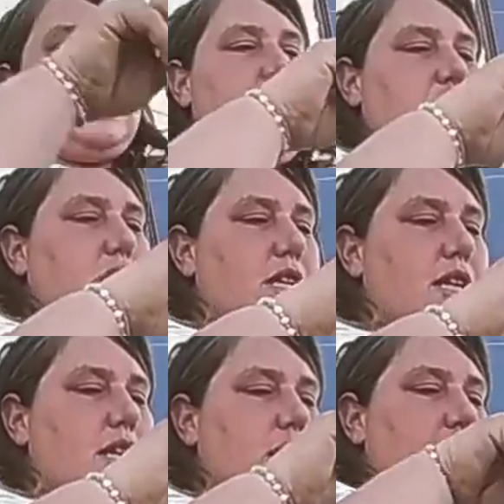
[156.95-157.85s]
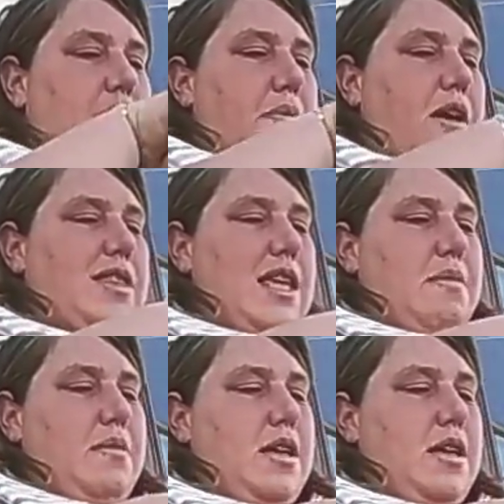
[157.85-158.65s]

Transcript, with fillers: station. I bought them